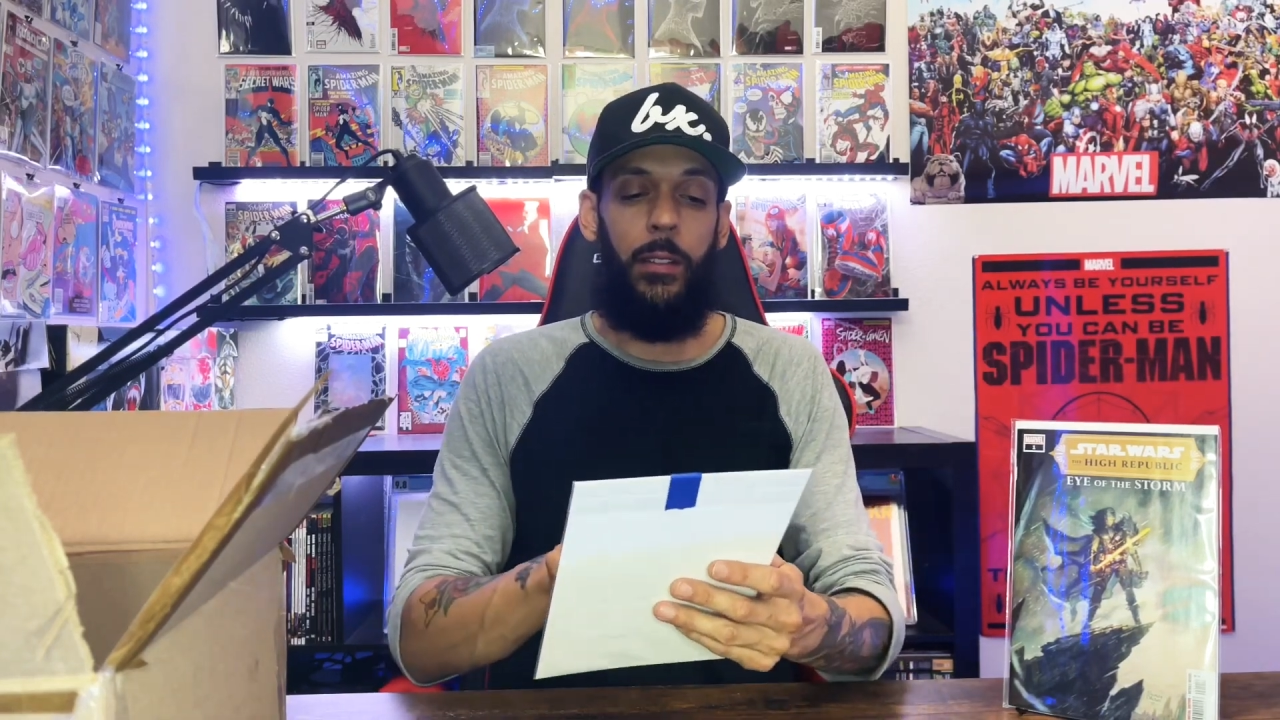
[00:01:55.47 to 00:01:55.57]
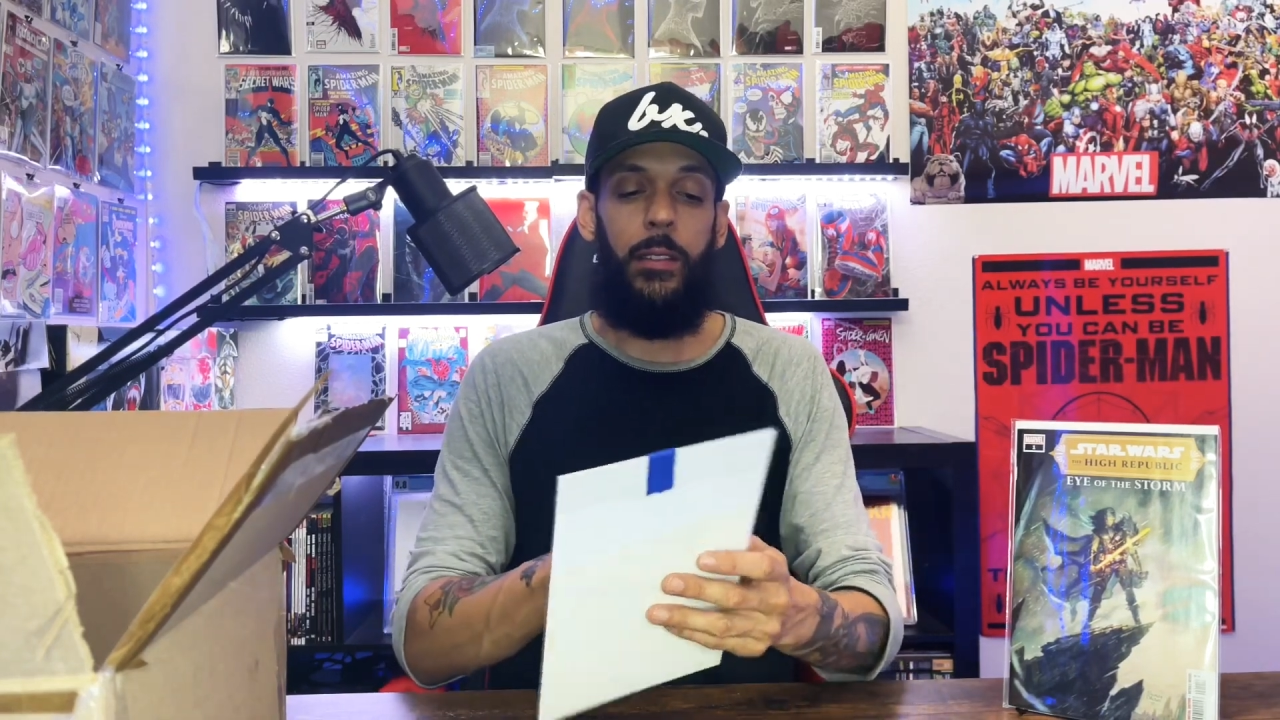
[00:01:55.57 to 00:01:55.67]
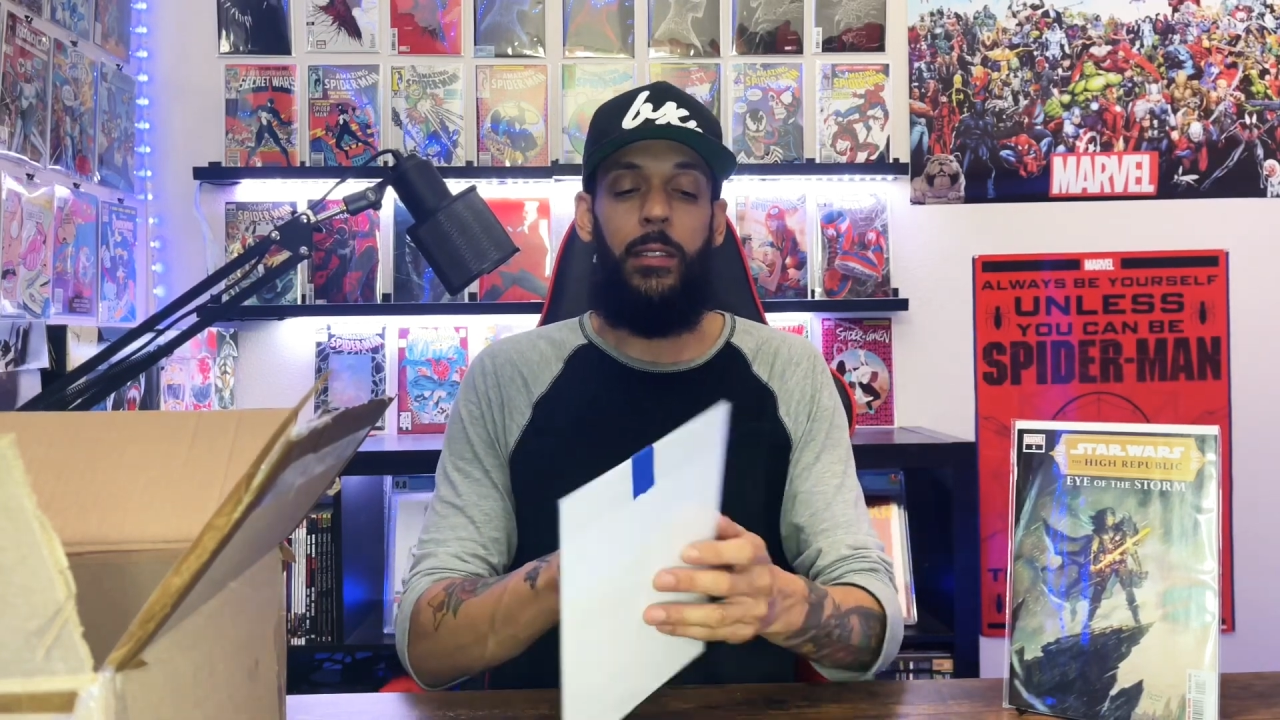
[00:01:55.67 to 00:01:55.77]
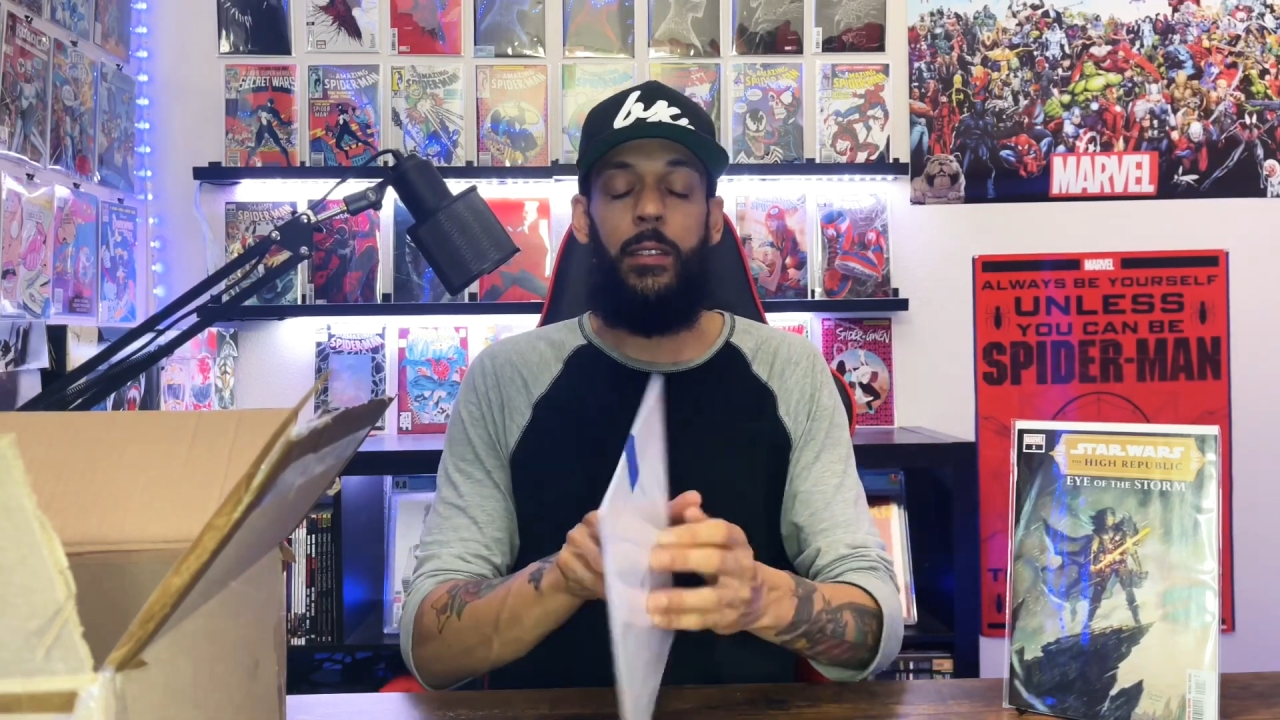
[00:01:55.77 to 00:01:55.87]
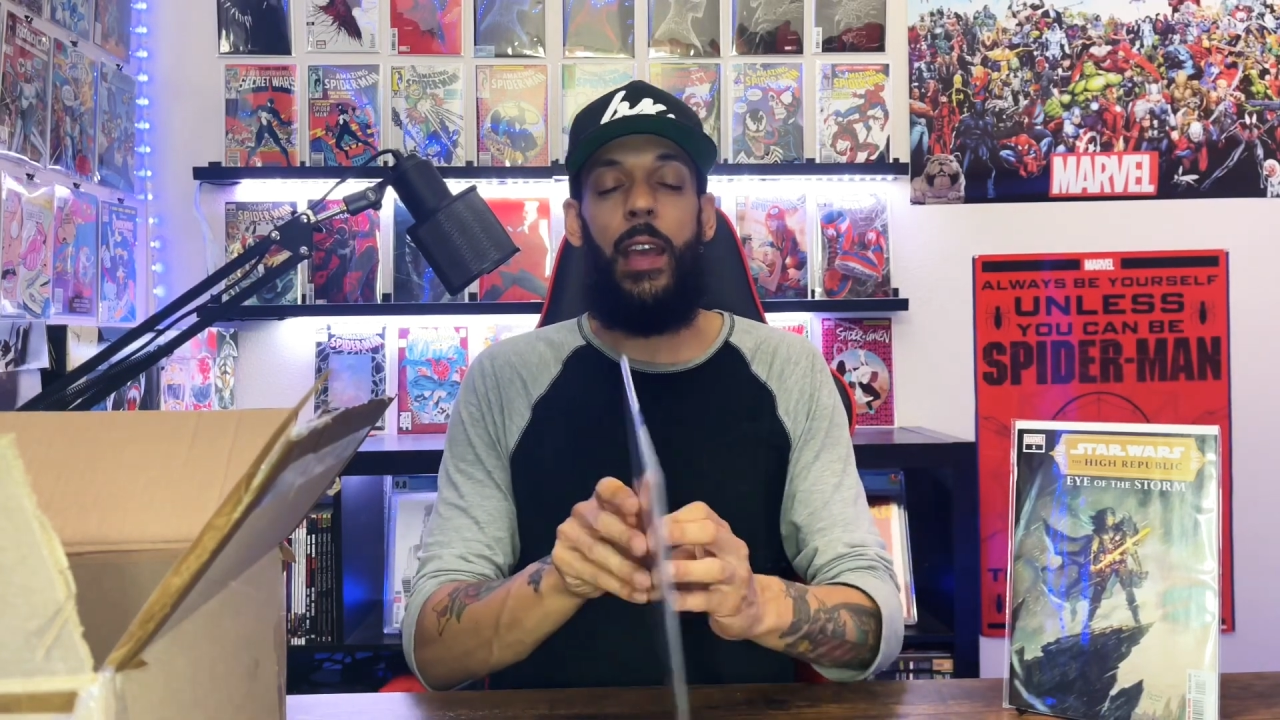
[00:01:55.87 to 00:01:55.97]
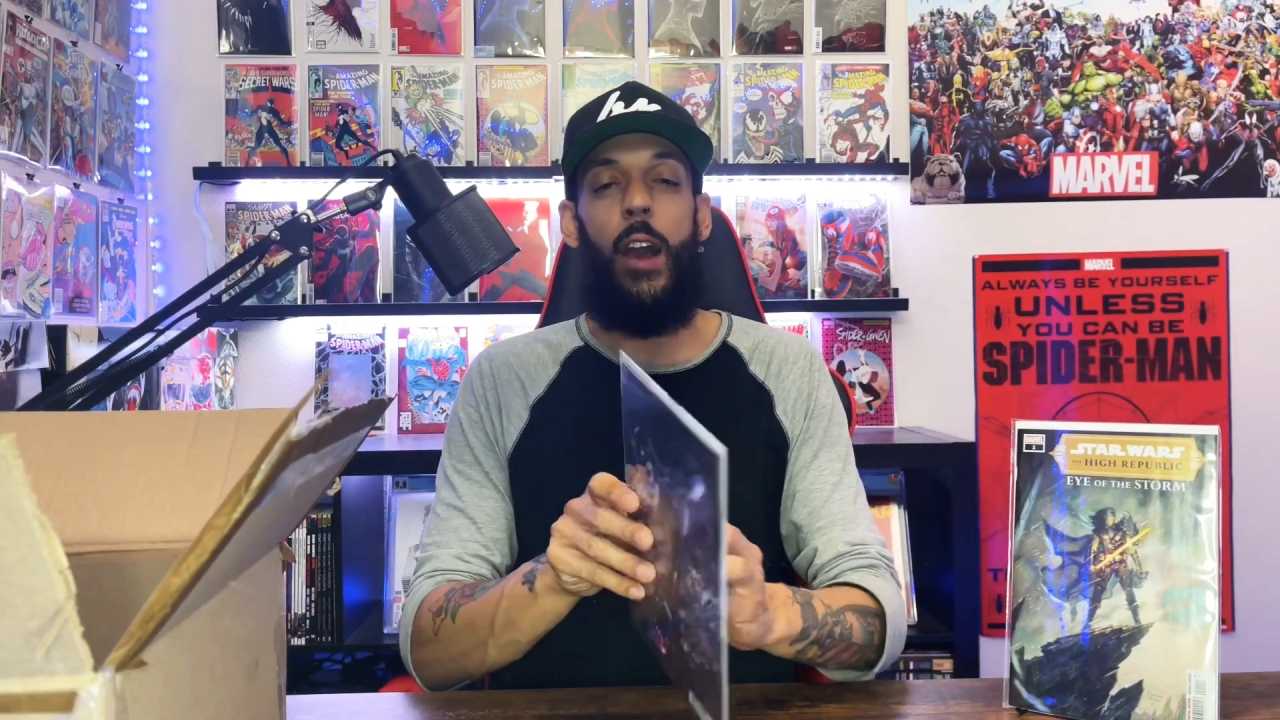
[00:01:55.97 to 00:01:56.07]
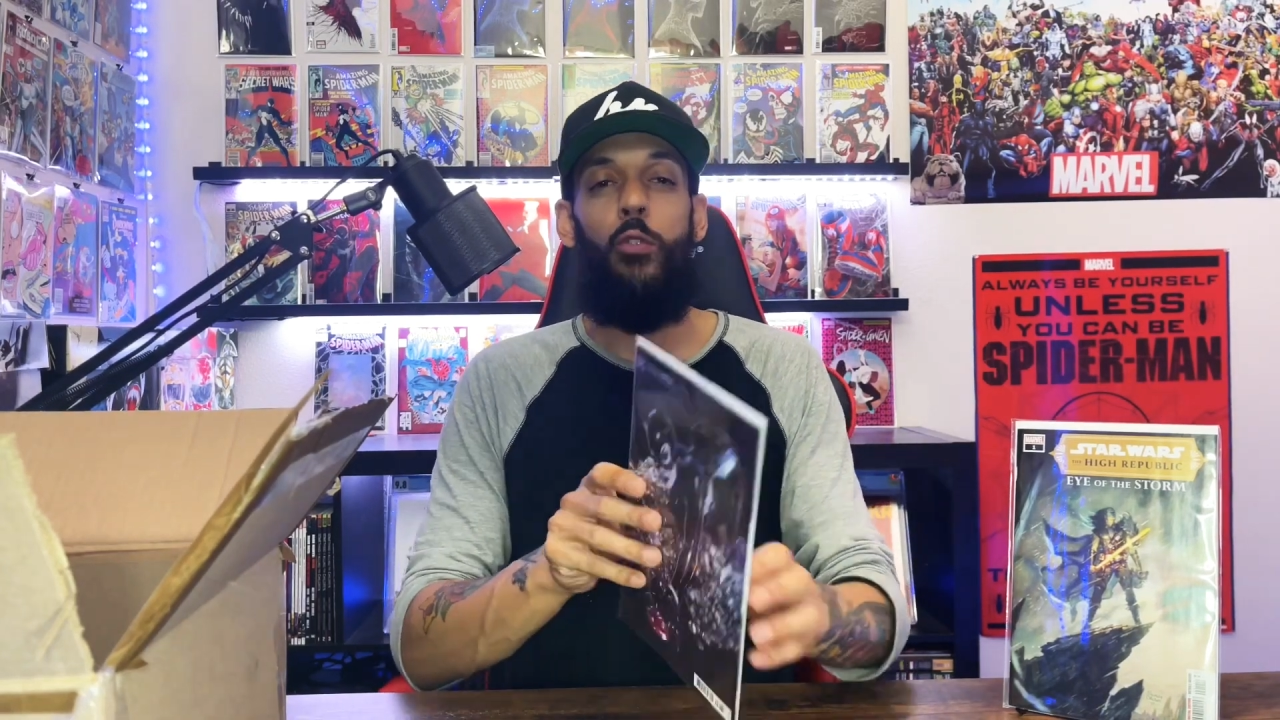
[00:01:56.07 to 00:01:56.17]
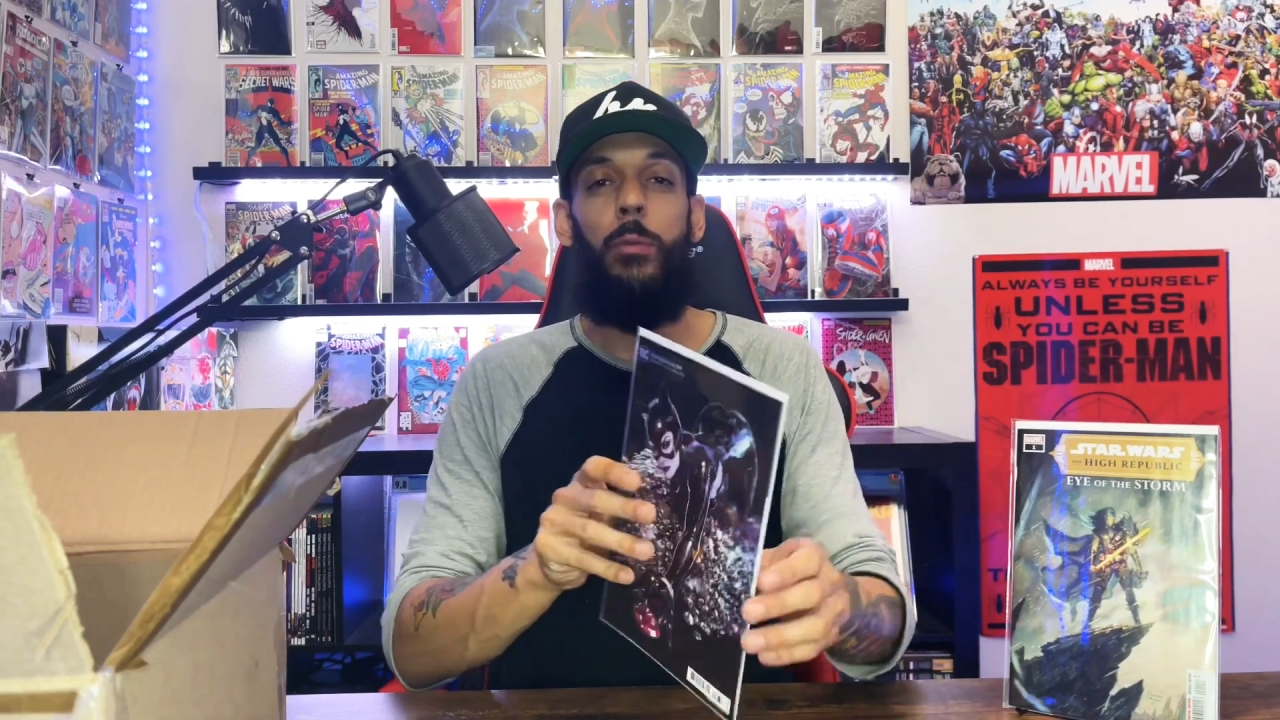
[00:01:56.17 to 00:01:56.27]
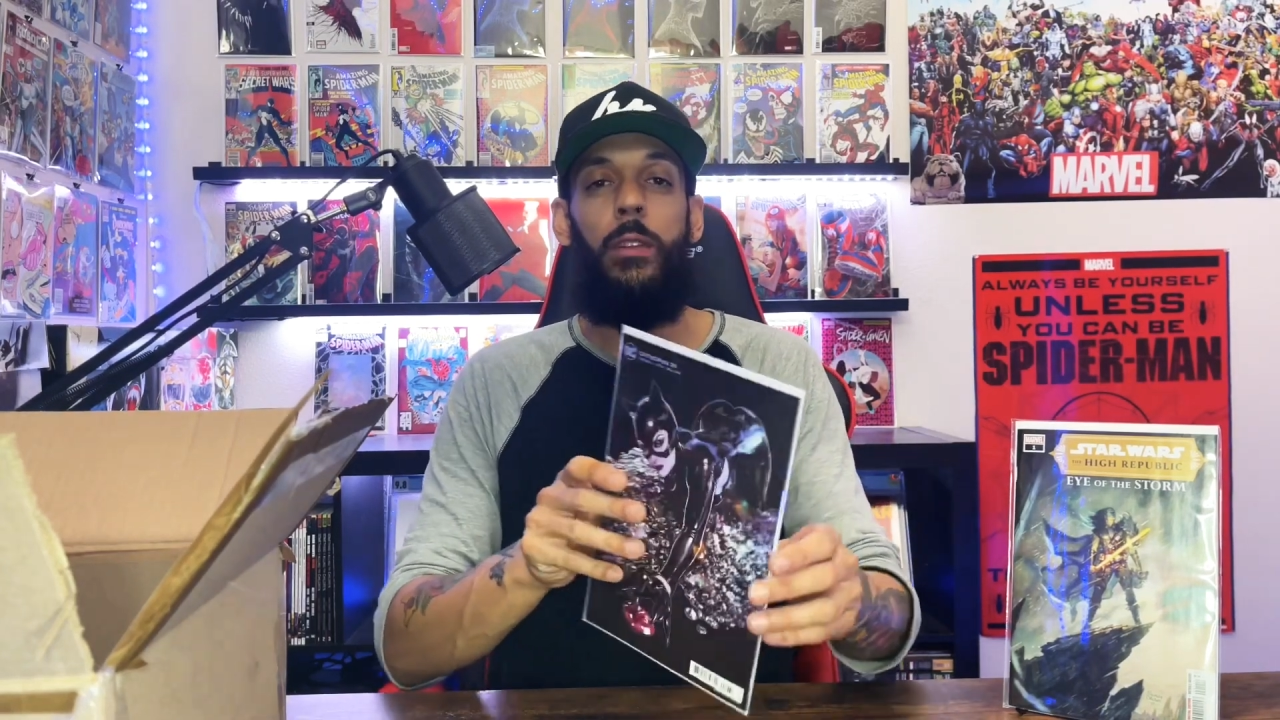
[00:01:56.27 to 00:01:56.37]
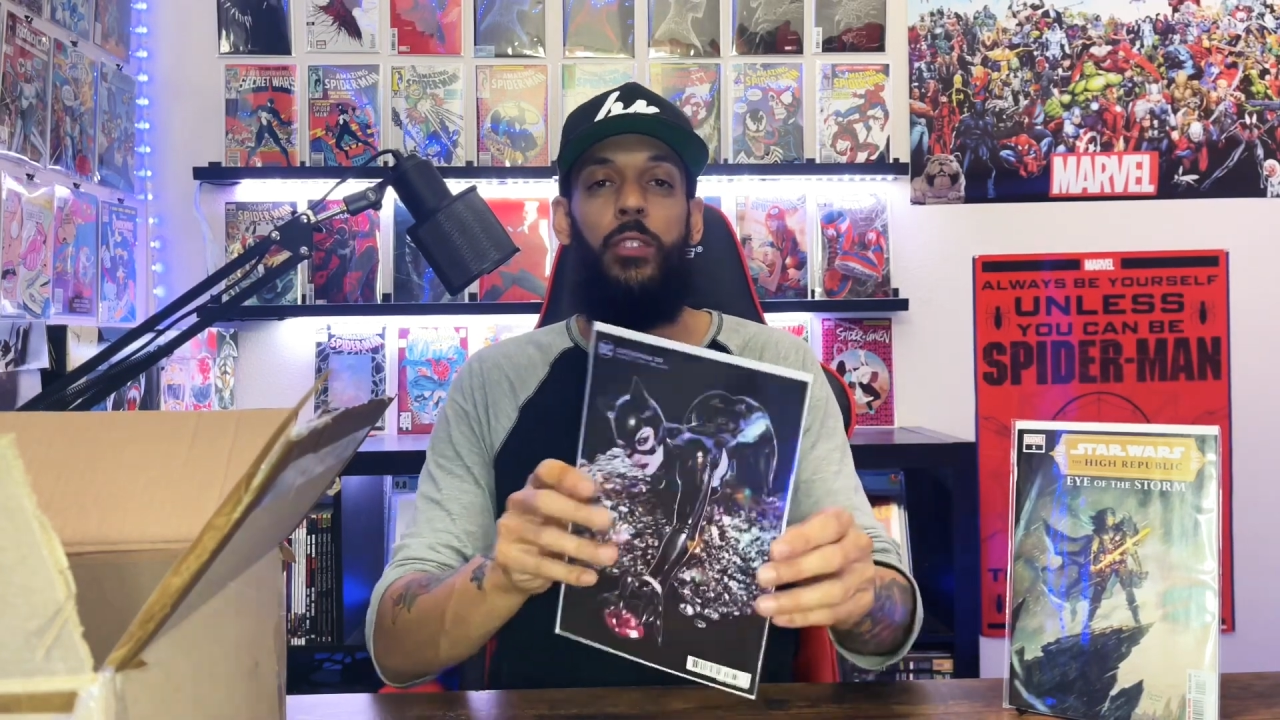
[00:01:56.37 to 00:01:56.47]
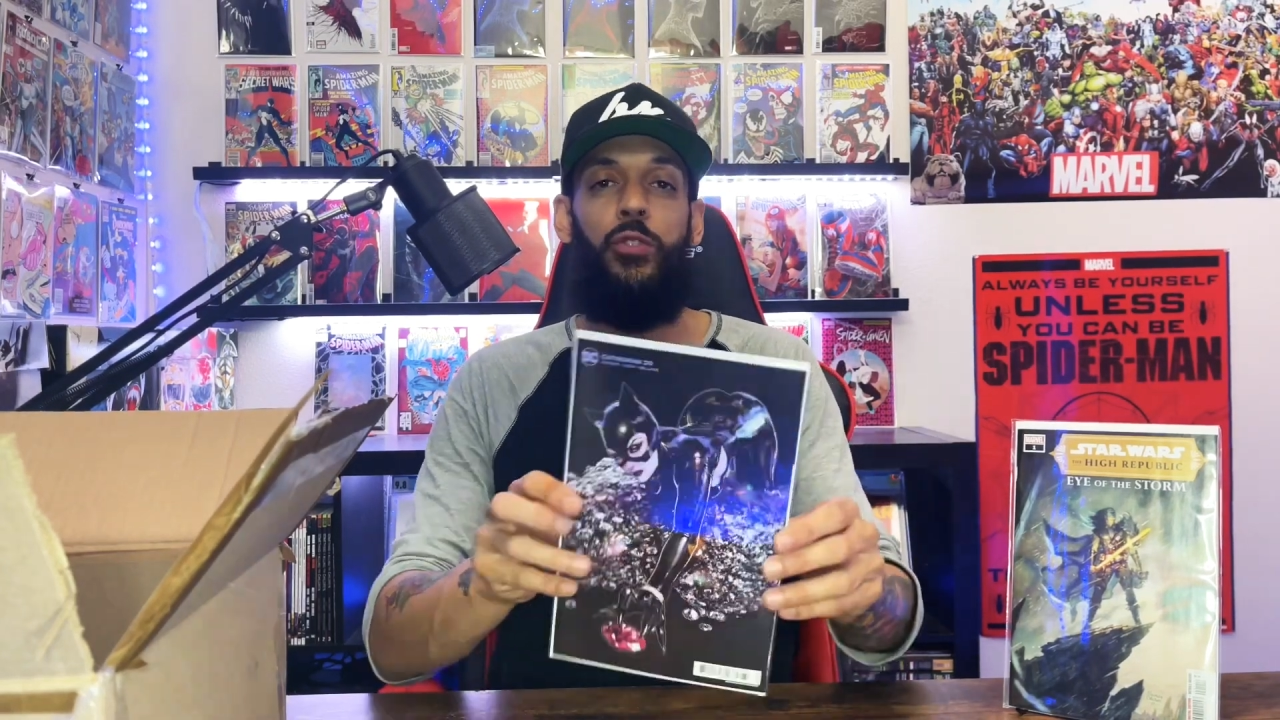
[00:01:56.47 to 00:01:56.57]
This is Catwoman